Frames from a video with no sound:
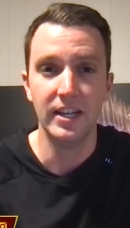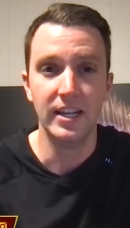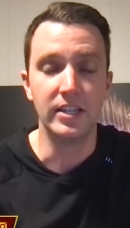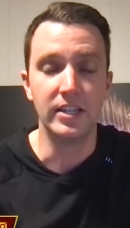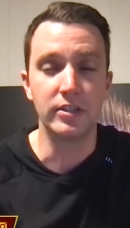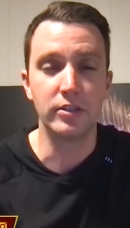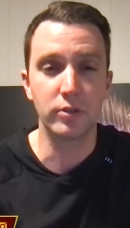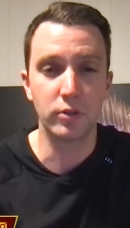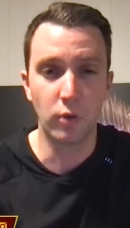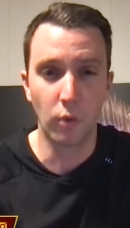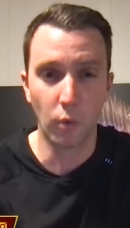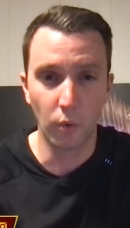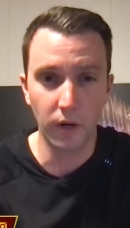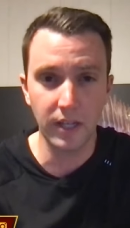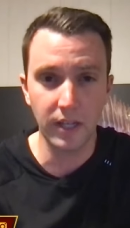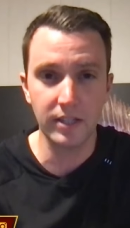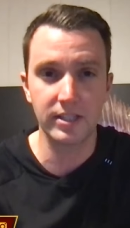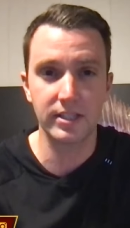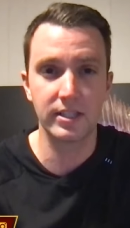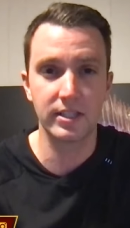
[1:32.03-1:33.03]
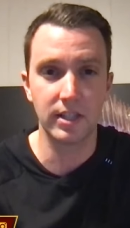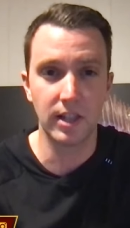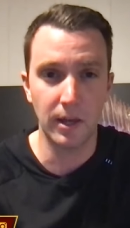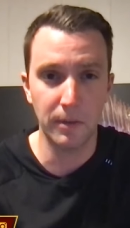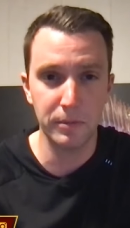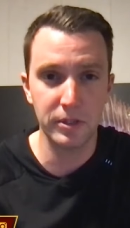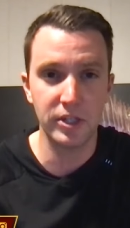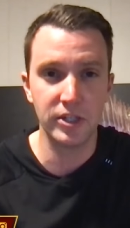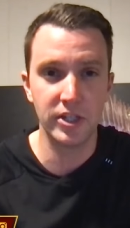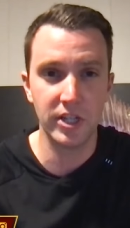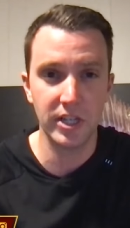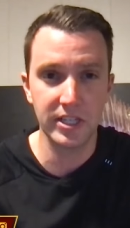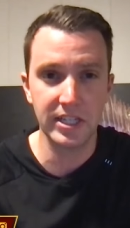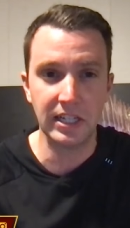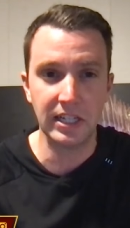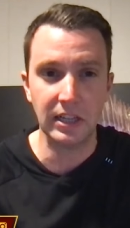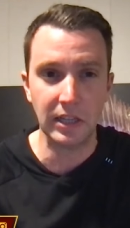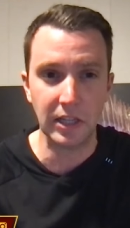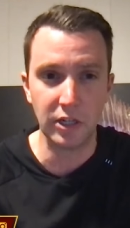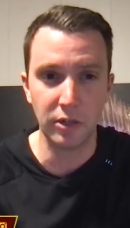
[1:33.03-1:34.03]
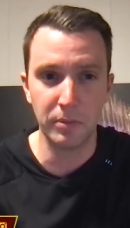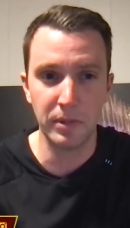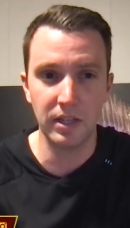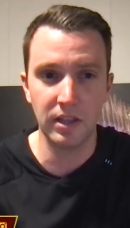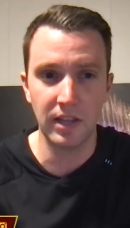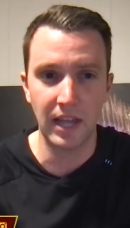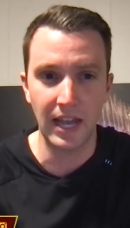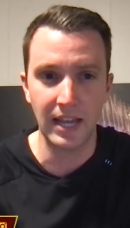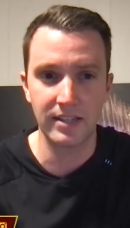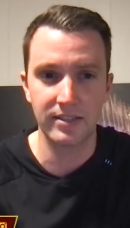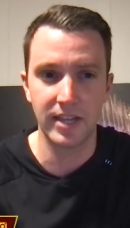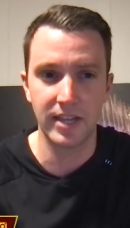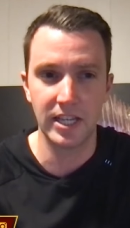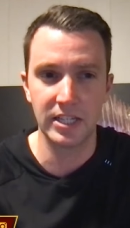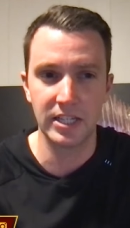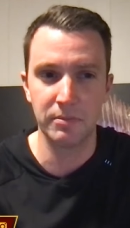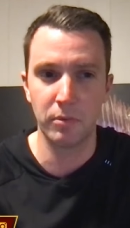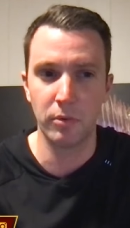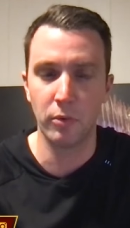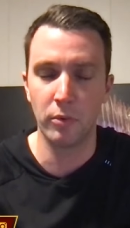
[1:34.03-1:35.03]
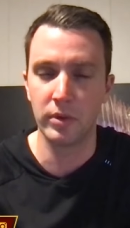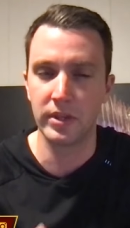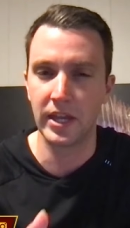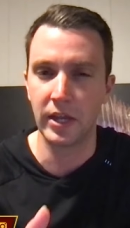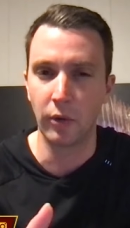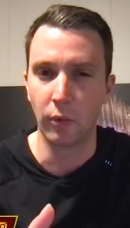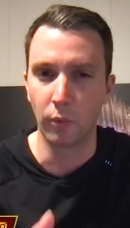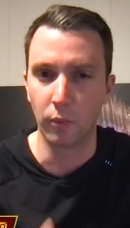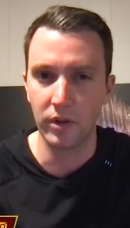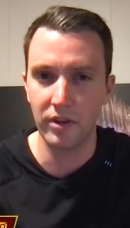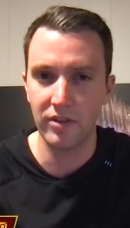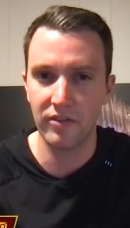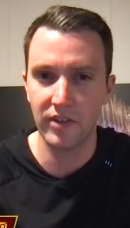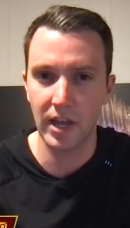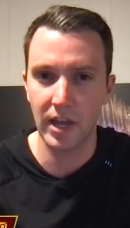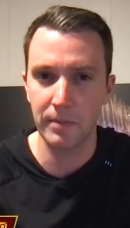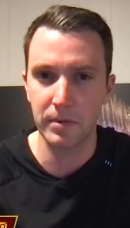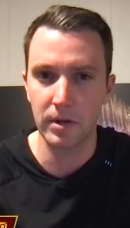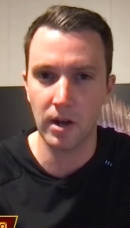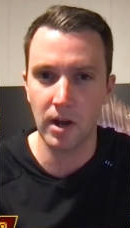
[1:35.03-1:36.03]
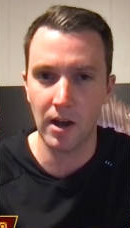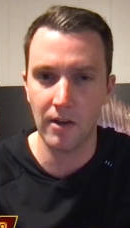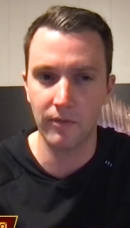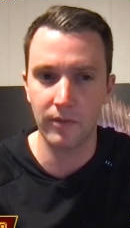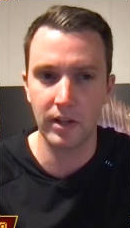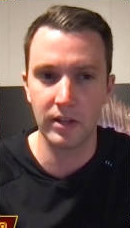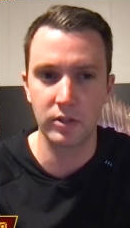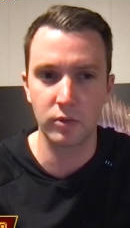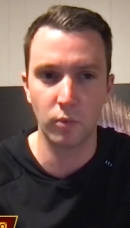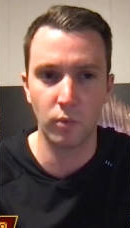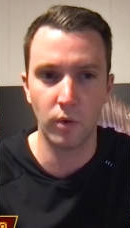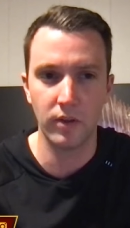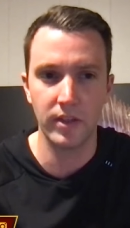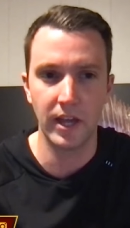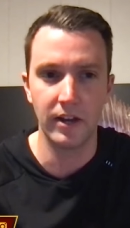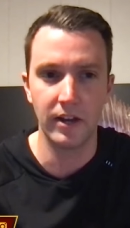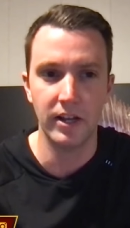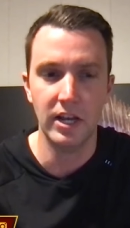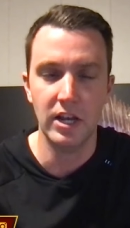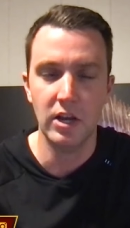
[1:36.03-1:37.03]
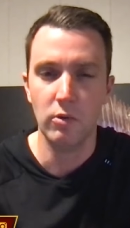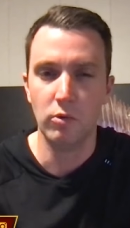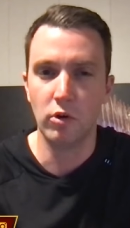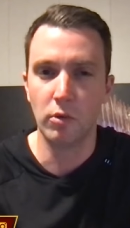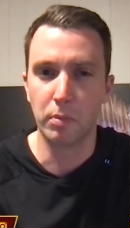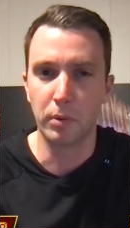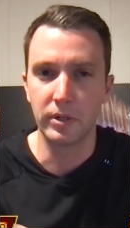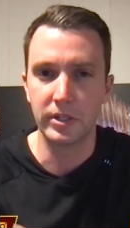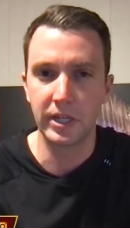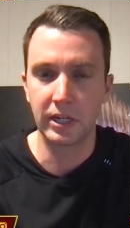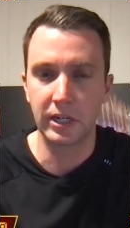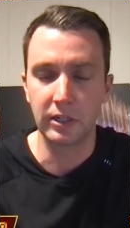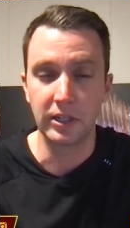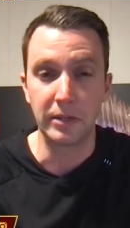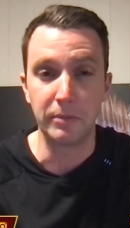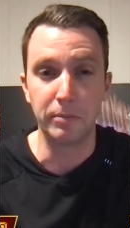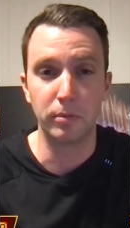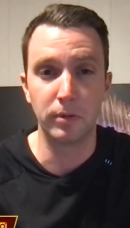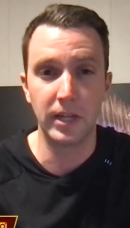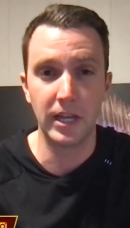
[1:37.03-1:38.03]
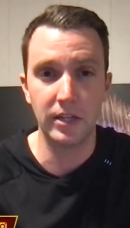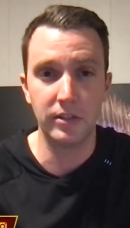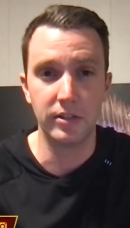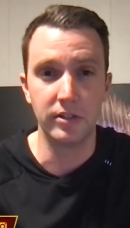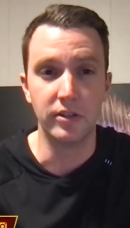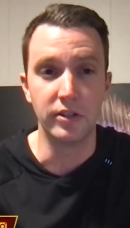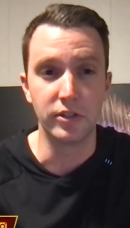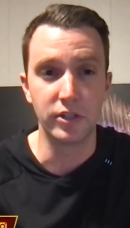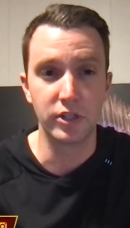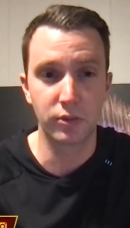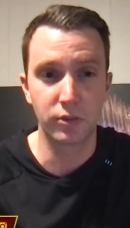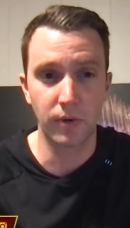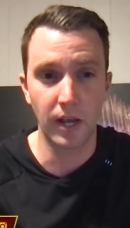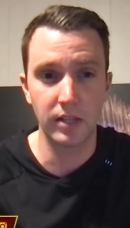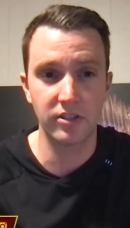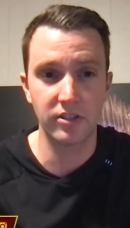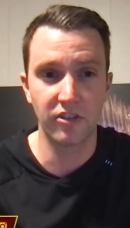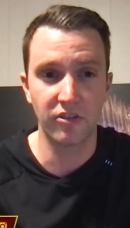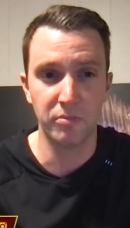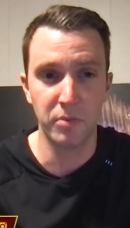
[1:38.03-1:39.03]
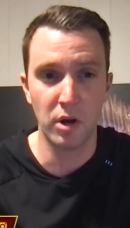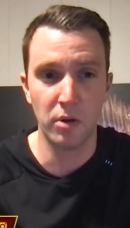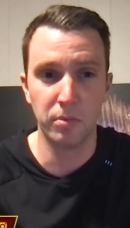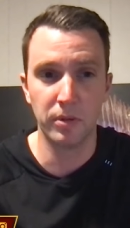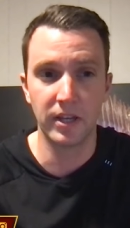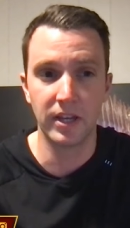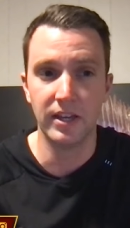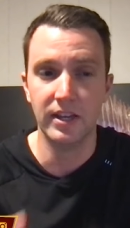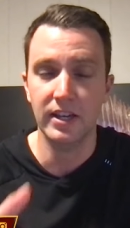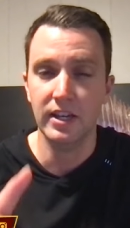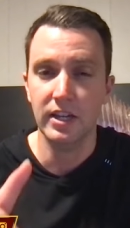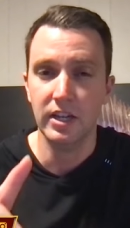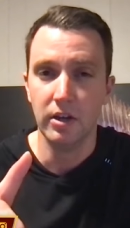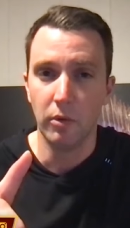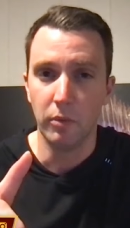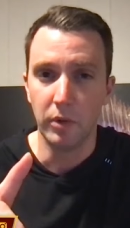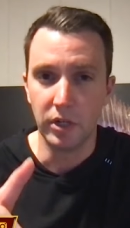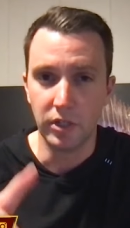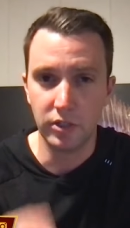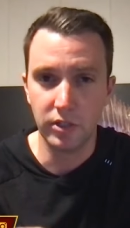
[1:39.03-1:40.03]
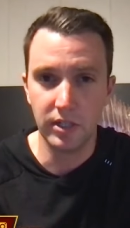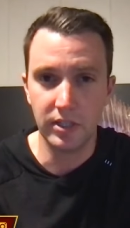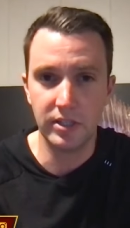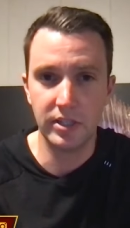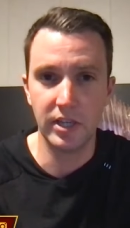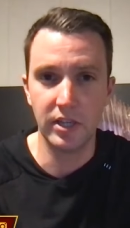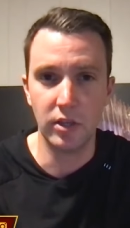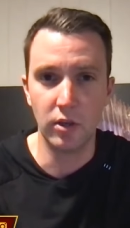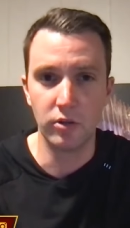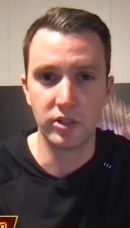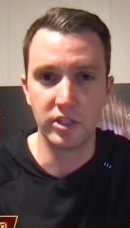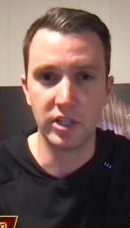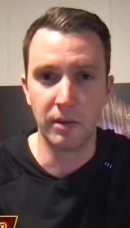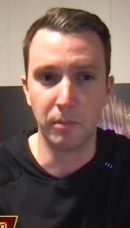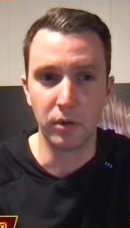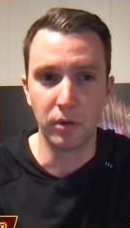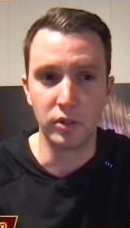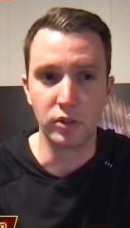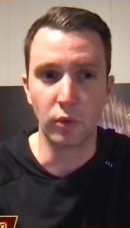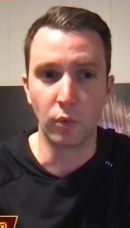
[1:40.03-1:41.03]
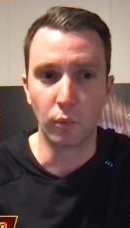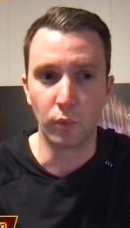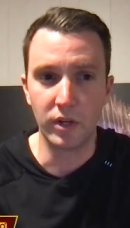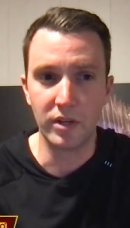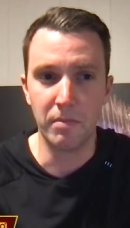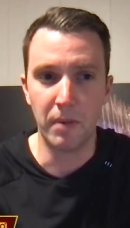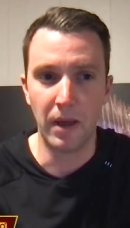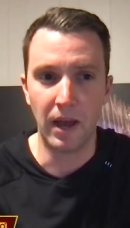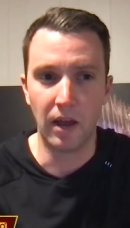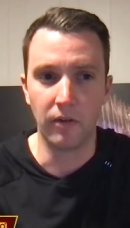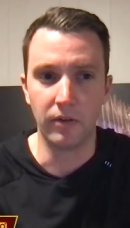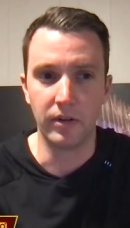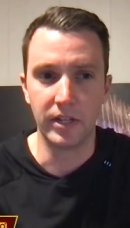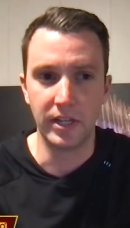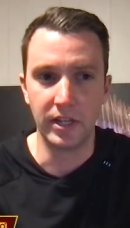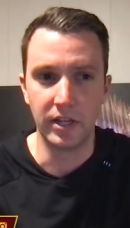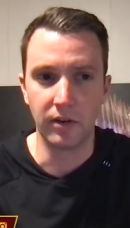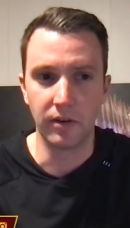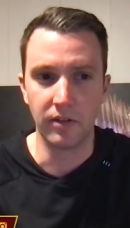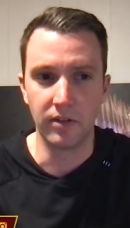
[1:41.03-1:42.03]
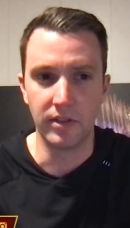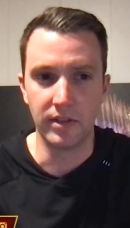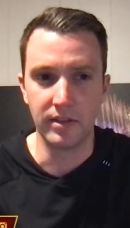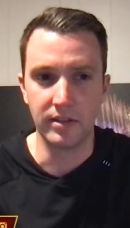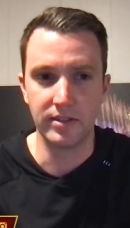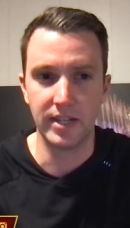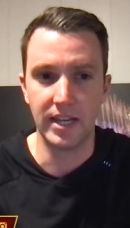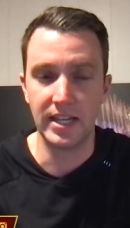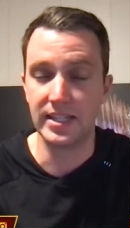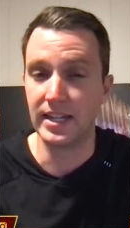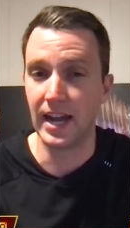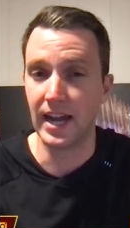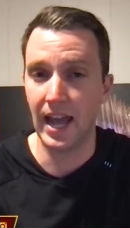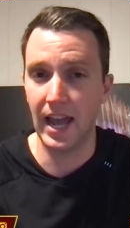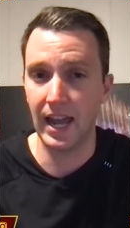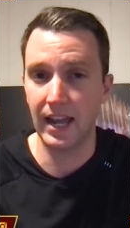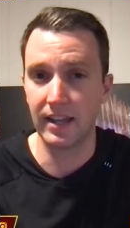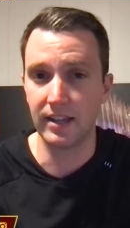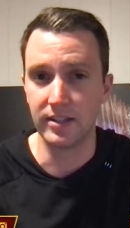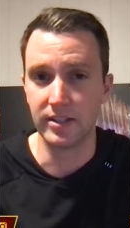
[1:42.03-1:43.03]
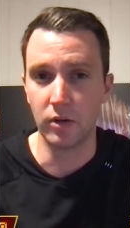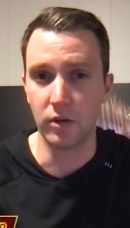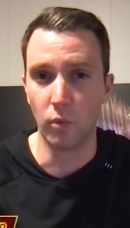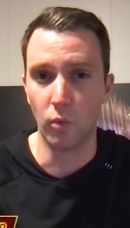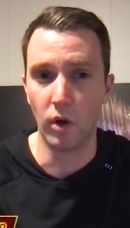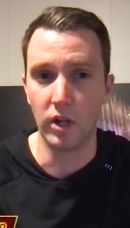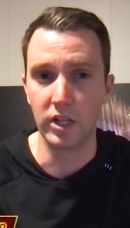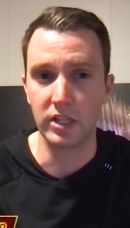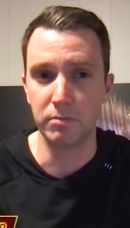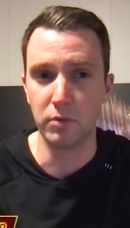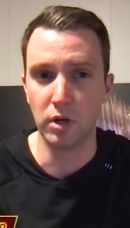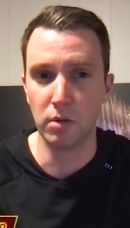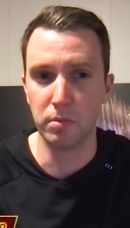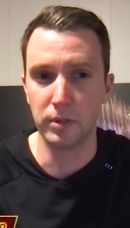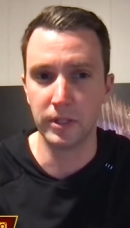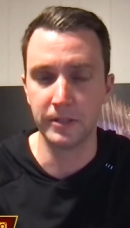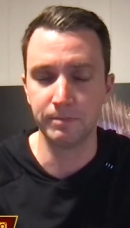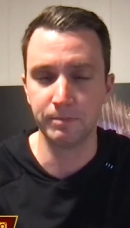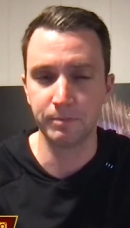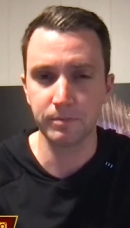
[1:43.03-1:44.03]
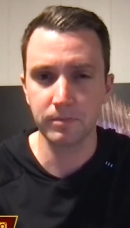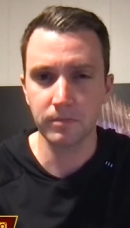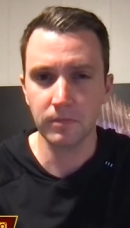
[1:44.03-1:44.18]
his scoring slumped just a little bit last season, but with a revamped offense, one that will particularly play to the strengths of Mobley, we should see those numbers rebound here this season. Atkinson wants Mobley